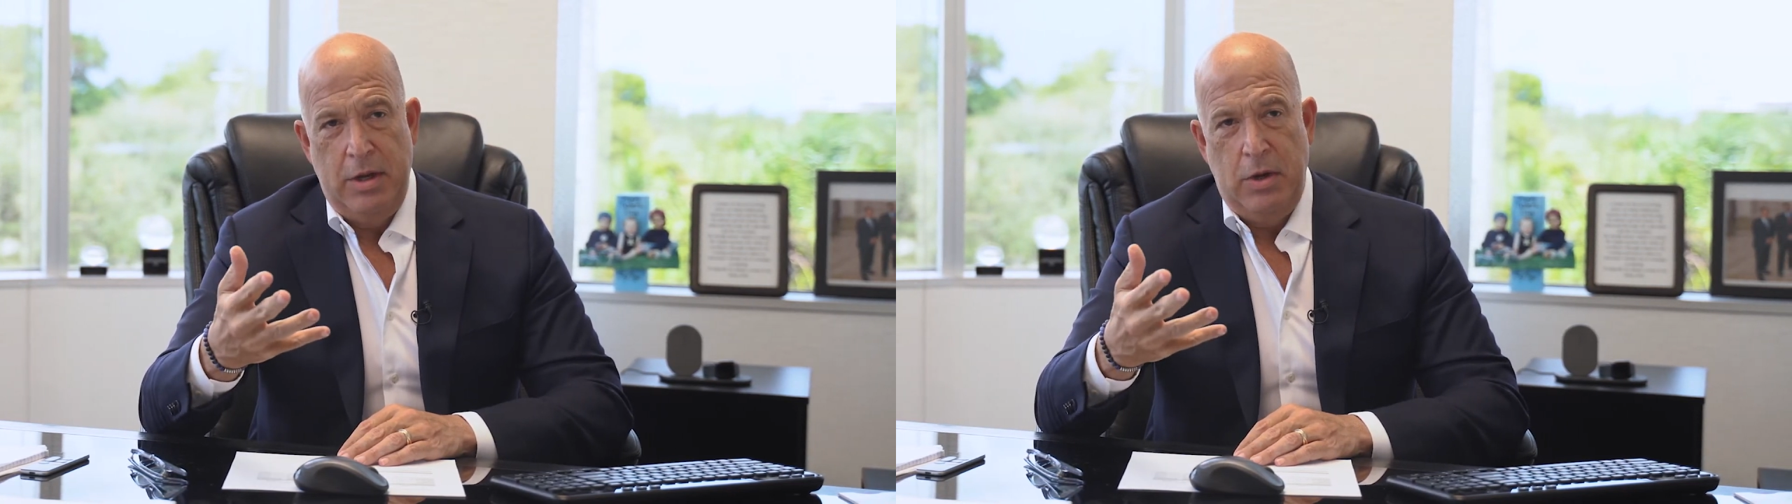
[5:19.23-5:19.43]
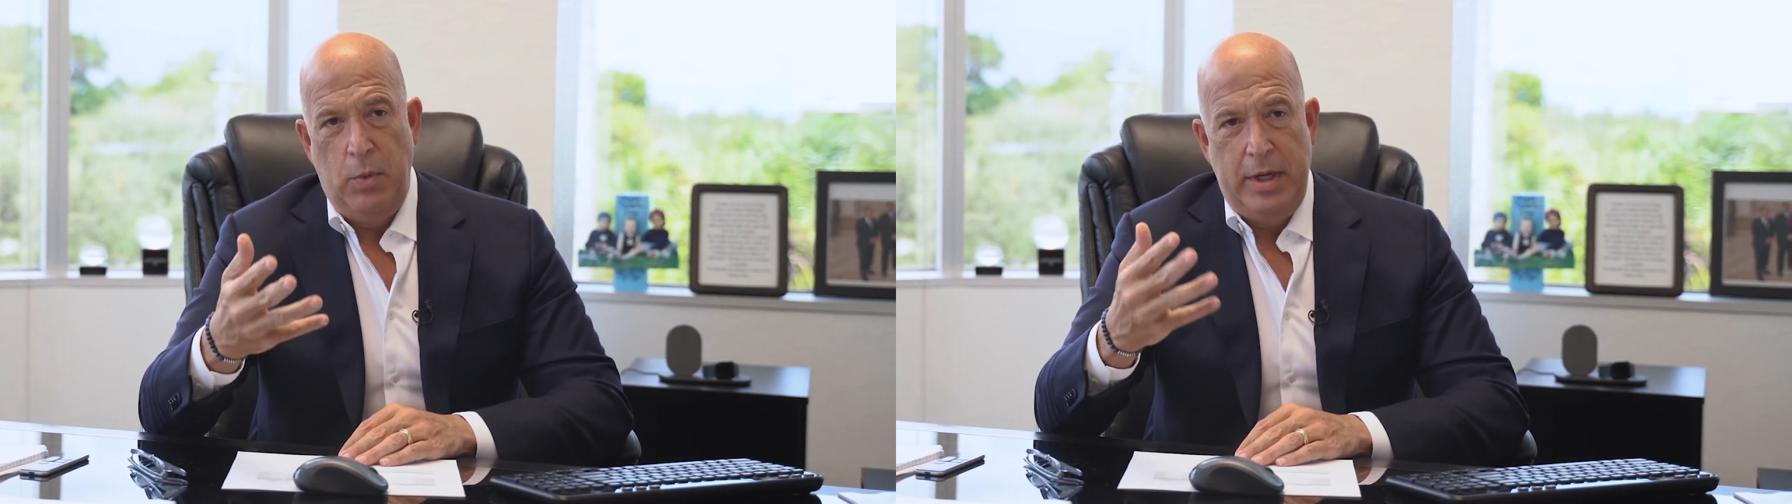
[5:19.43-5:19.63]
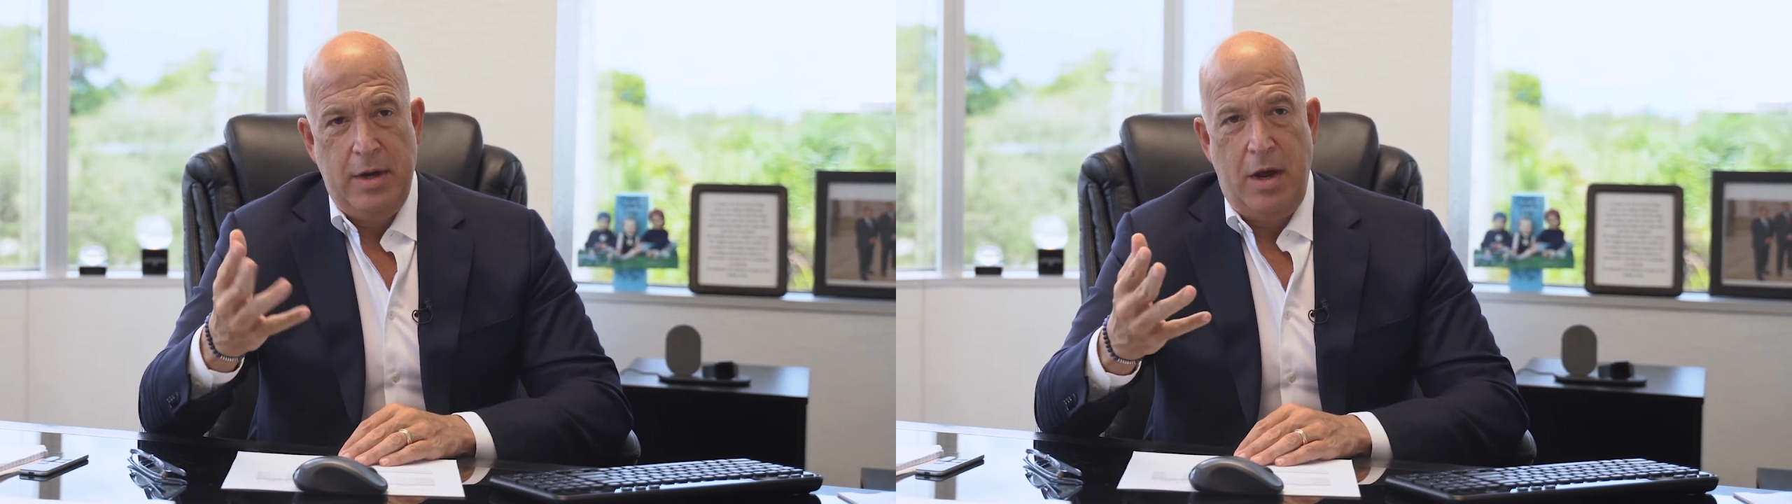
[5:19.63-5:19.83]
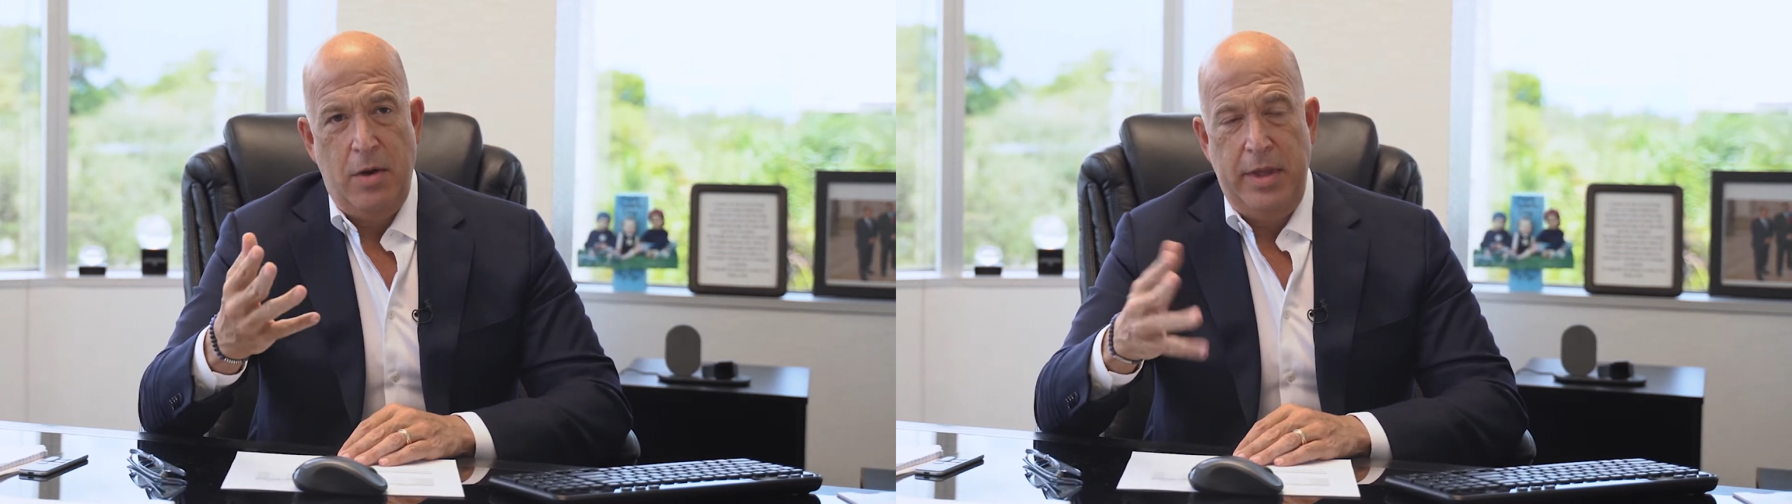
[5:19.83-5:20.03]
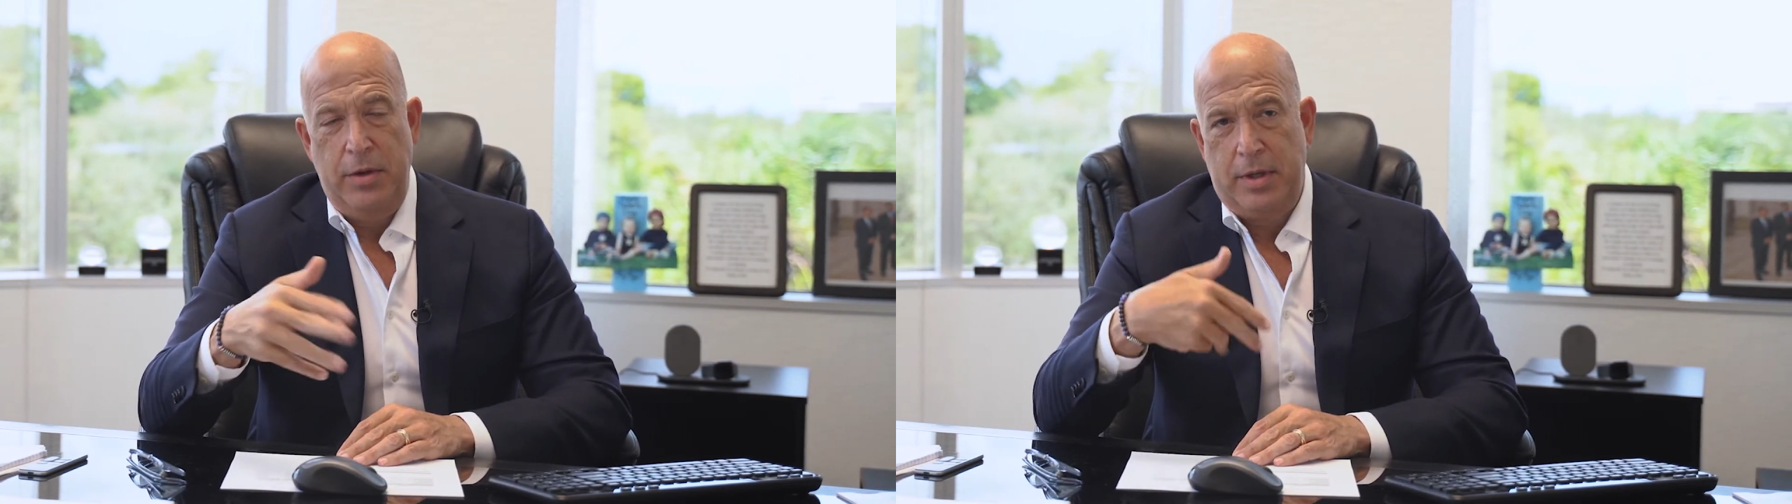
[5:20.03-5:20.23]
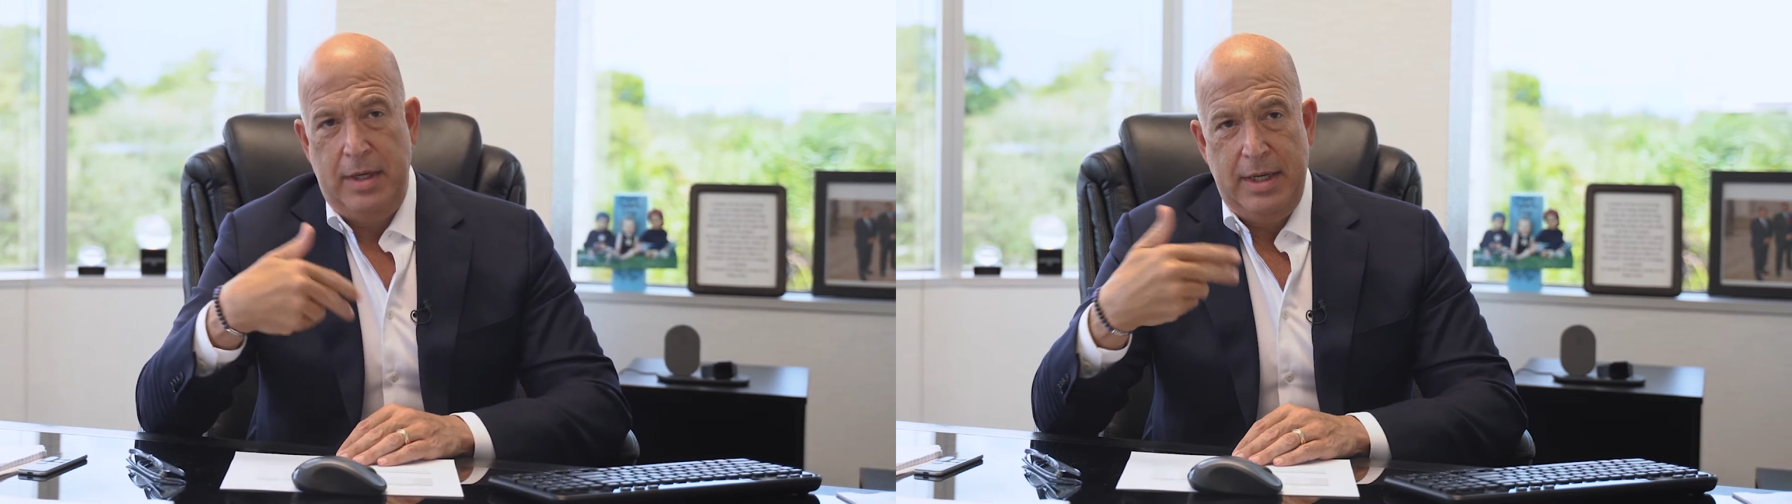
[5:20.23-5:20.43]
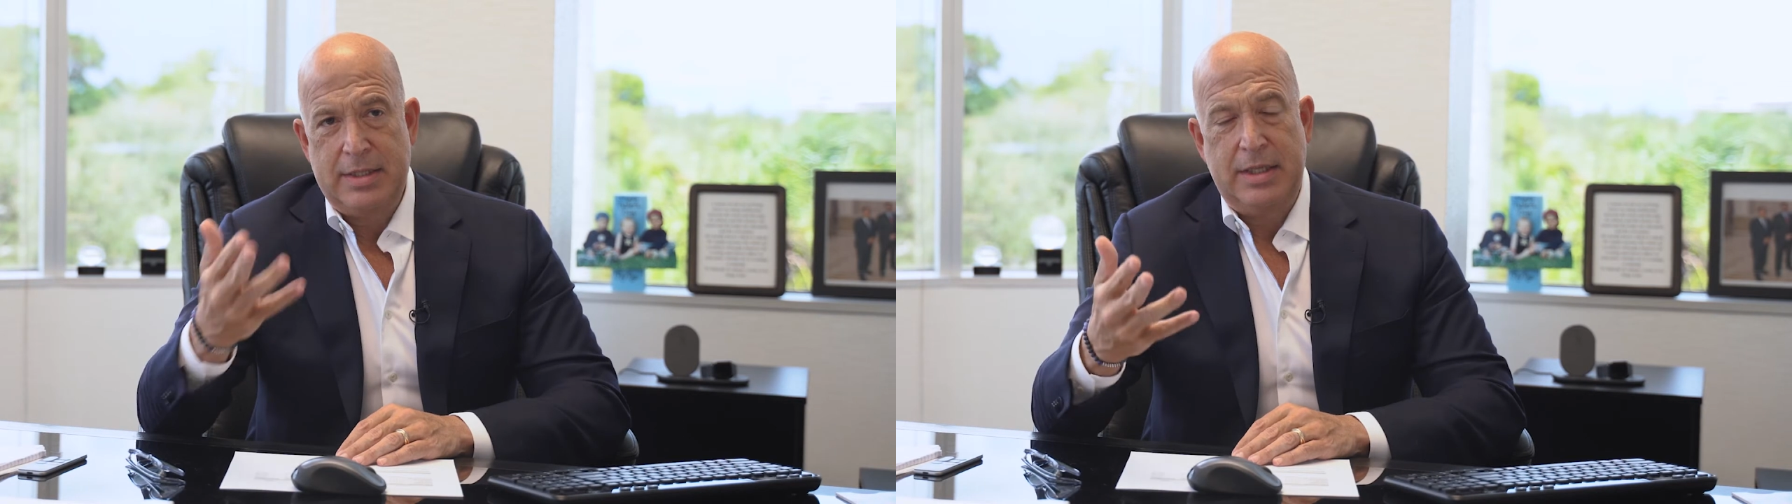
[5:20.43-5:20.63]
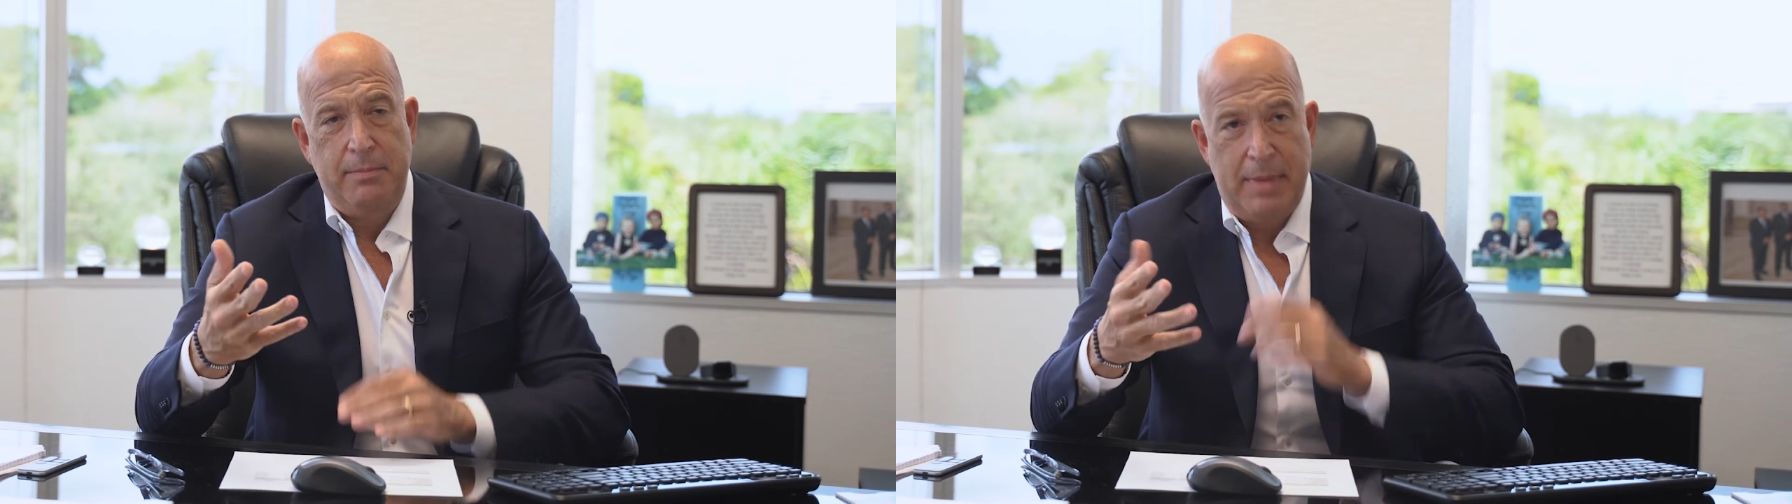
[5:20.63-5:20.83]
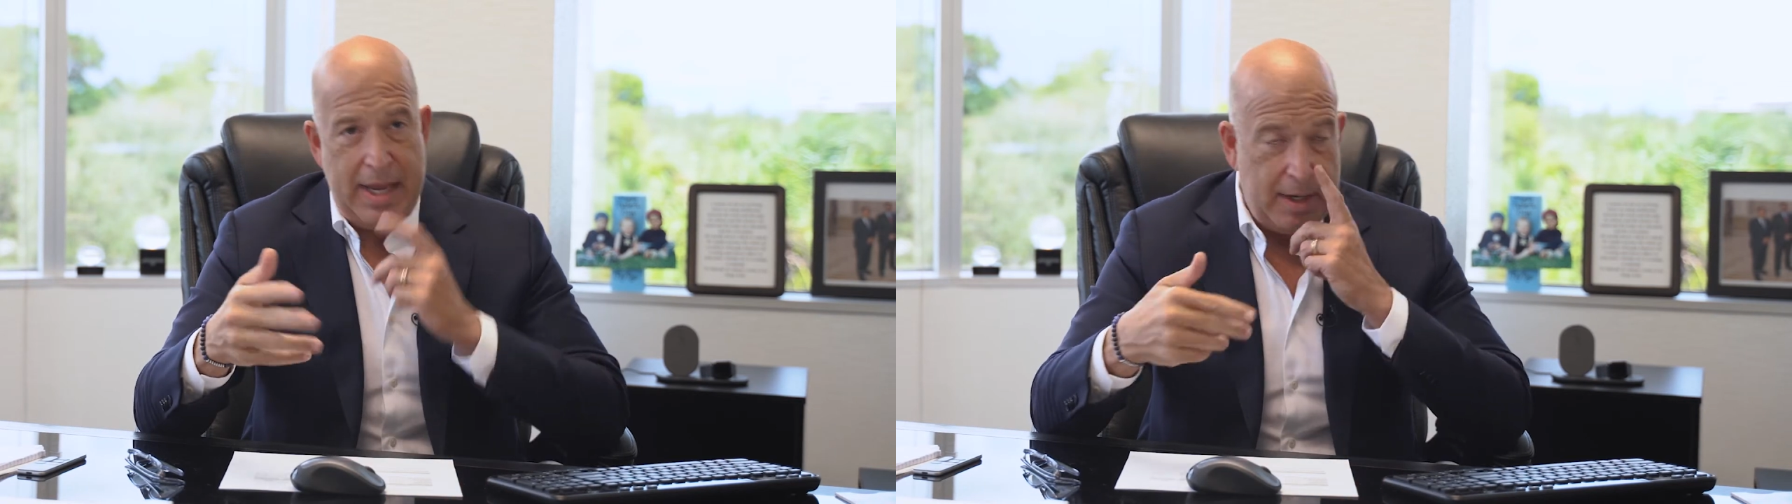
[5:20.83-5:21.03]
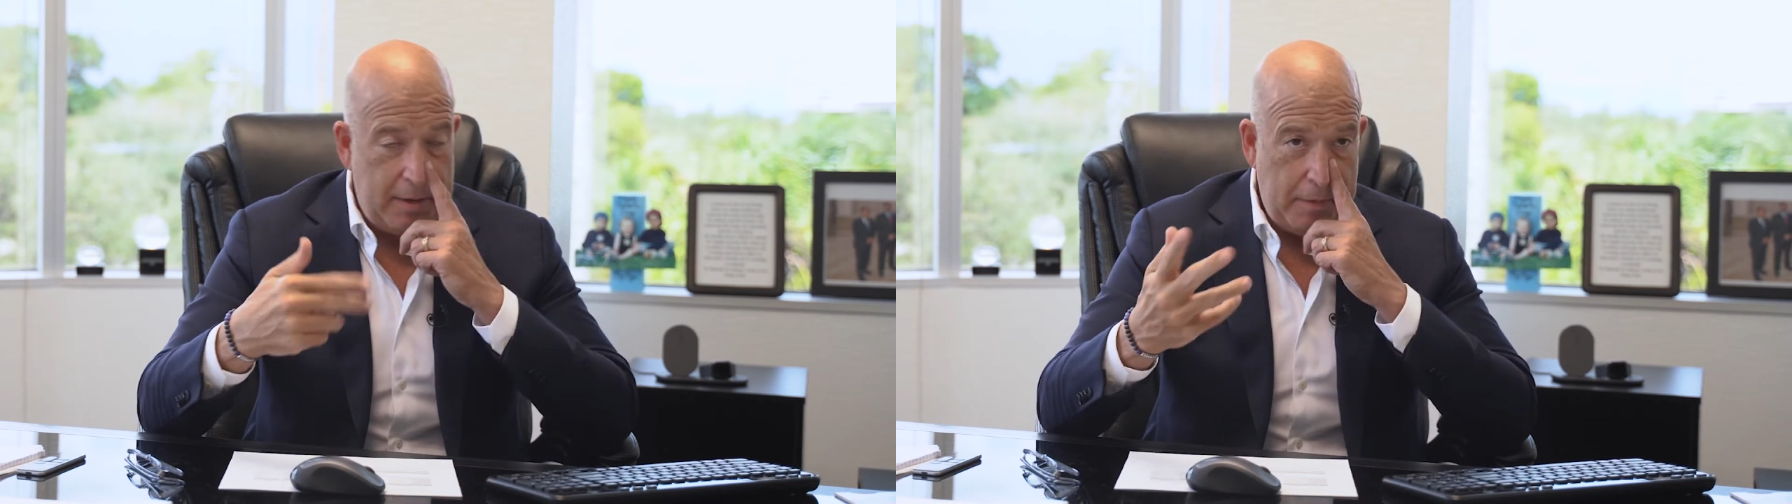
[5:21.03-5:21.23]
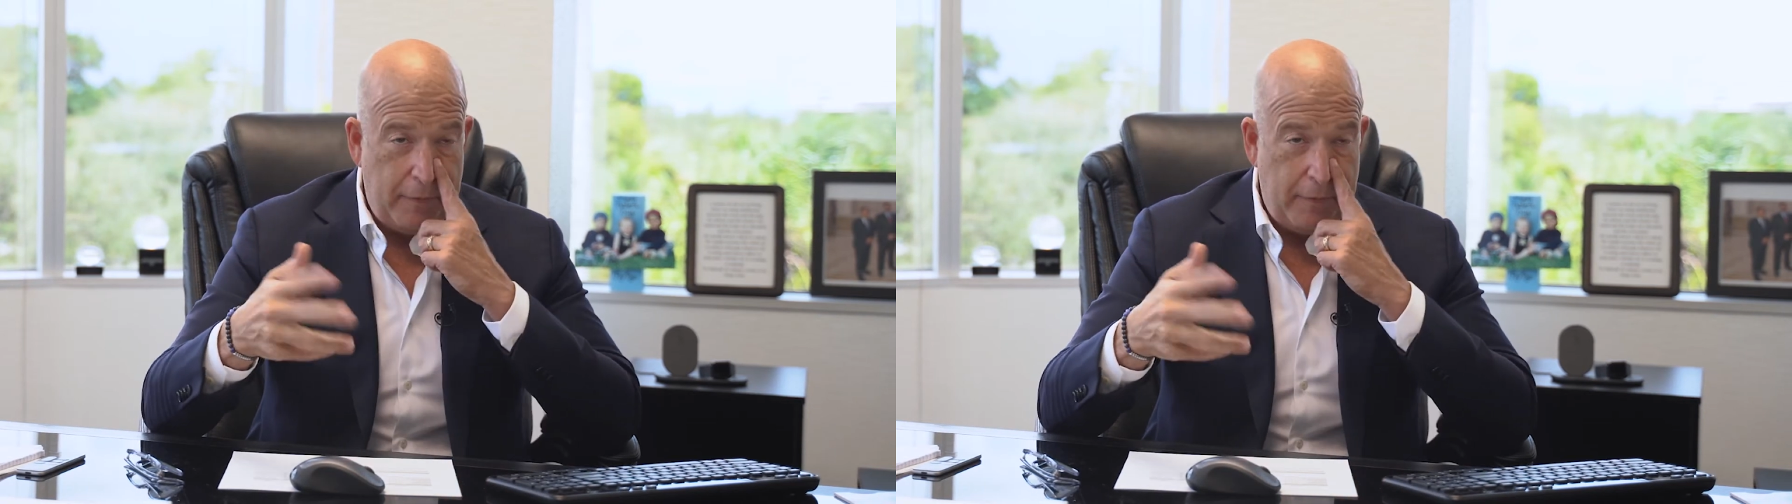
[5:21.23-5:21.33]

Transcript: We know that you can easily make